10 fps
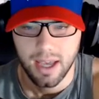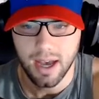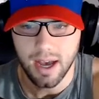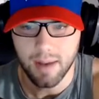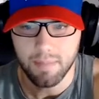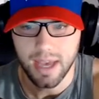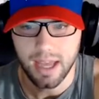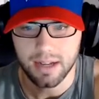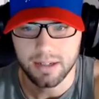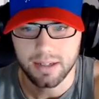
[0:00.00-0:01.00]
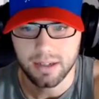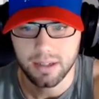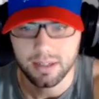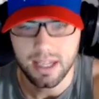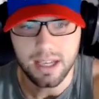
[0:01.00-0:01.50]
And
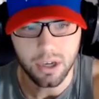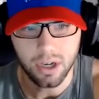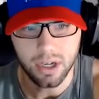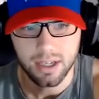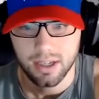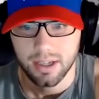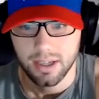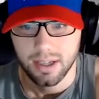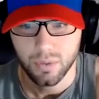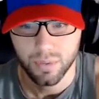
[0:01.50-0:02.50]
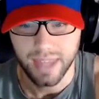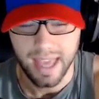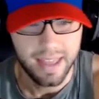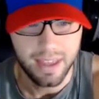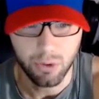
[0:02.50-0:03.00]
T Good,
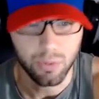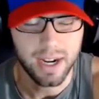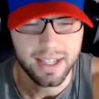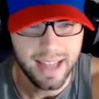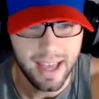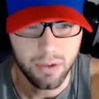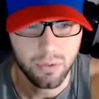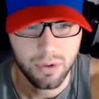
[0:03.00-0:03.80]
they were running that